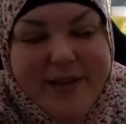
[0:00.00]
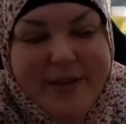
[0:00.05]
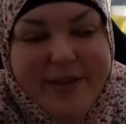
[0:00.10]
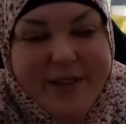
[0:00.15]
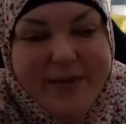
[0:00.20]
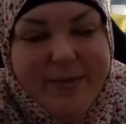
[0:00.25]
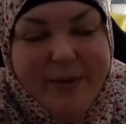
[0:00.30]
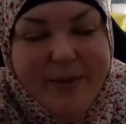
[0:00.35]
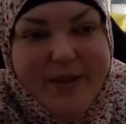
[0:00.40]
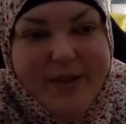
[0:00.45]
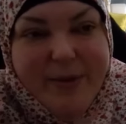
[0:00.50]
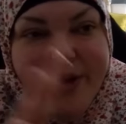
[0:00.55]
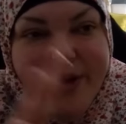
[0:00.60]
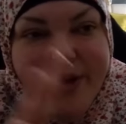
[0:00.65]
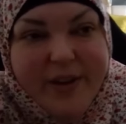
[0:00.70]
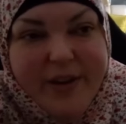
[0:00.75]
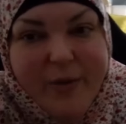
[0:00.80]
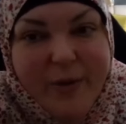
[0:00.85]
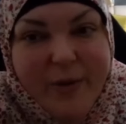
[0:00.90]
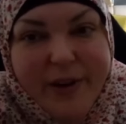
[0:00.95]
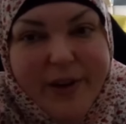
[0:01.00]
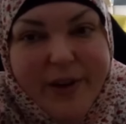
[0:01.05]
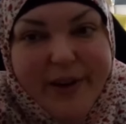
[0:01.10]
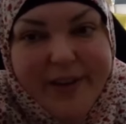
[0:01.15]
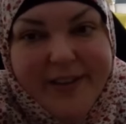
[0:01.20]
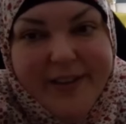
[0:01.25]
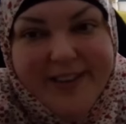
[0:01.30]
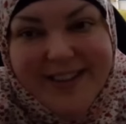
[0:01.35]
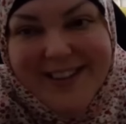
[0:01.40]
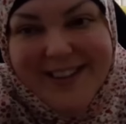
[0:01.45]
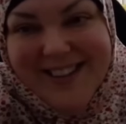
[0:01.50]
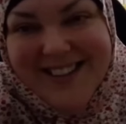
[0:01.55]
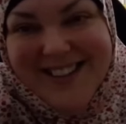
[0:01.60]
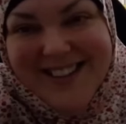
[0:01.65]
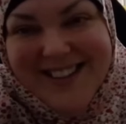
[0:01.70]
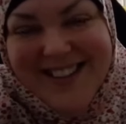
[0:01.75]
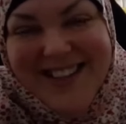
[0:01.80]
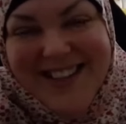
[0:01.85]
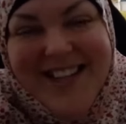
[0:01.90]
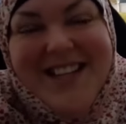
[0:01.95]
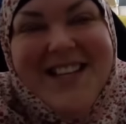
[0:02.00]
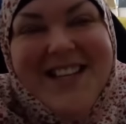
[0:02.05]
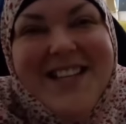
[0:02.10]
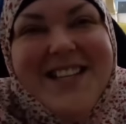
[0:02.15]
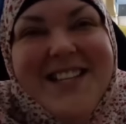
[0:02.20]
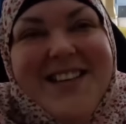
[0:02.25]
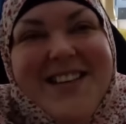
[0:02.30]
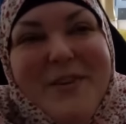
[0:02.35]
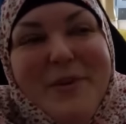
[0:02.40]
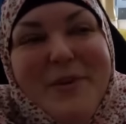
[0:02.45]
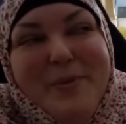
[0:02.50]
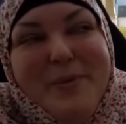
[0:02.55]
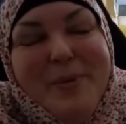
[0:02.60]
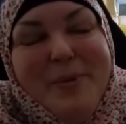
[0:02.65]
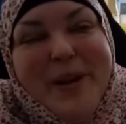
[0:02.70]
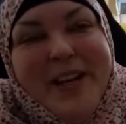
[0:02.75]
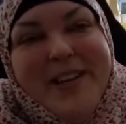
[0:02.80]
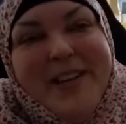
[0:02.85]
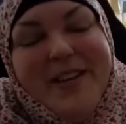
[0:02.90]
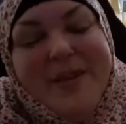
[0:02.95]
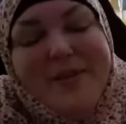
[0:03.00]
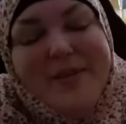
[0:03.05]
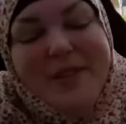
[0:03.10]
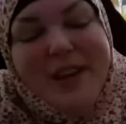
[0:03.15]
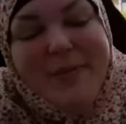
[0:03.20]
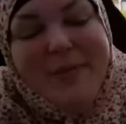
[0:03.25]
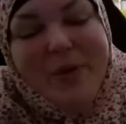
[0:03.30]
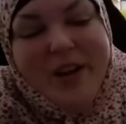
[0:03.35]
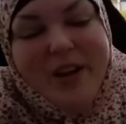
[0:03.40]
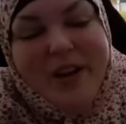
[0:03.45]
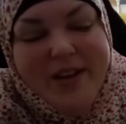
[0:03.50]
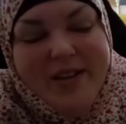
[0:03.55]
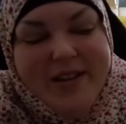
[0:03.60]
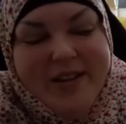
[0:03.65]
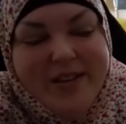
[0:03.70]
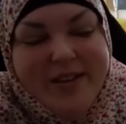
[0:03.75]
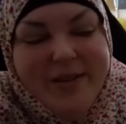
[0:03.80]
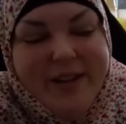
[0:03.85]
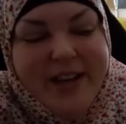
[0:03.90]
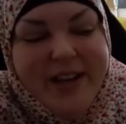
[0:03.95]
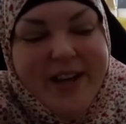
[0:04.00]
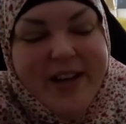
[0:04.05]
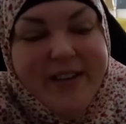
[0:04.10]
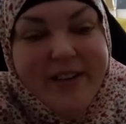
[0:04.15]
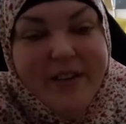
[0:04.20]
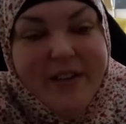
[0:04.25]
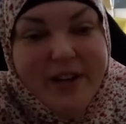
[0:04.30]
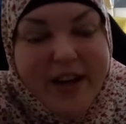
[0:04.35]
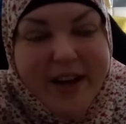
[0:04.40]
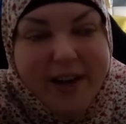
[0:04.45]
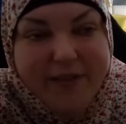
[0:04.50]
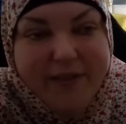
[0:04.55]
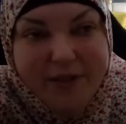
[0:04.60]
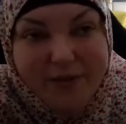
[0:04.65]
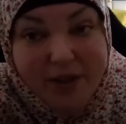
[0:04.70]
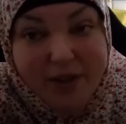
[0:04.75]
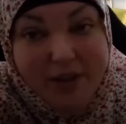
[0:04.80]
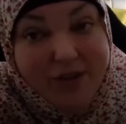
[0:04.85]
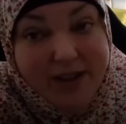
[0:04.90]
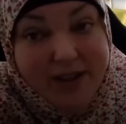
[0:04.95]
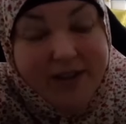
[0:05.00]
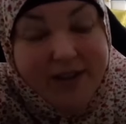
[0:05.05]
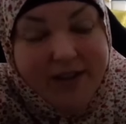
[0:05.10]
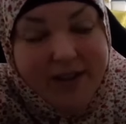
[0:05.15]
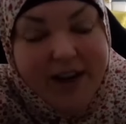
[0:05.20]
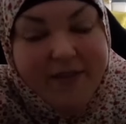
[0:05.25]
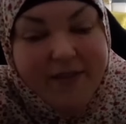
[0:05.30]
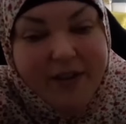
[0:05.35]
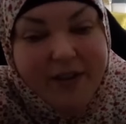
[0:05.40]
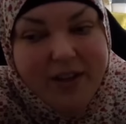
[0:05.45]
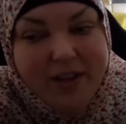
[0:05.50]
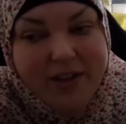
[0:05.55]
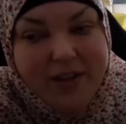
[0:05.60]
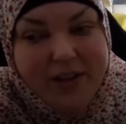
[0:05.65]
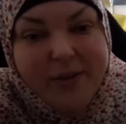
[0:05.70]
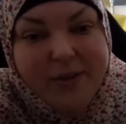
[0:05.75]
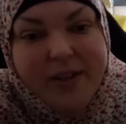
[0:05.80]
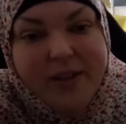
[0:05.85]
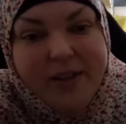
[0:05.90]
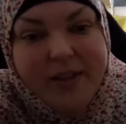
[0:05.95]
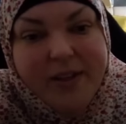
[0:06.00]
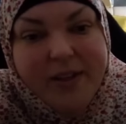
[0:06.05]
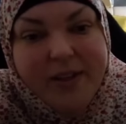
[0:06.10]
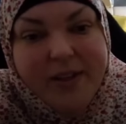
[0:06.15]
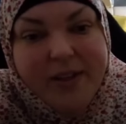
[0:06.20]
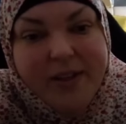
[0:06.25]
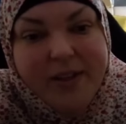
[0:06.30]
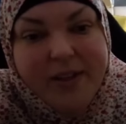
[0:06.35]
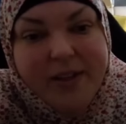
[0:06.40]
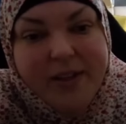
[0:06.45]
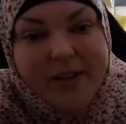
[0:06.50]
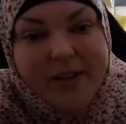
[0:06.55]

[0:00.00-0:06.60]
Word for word: it gets put in a corner. So, but no, I'm working on it slowly, getting them on. I have to do laundry. I have a lot to do.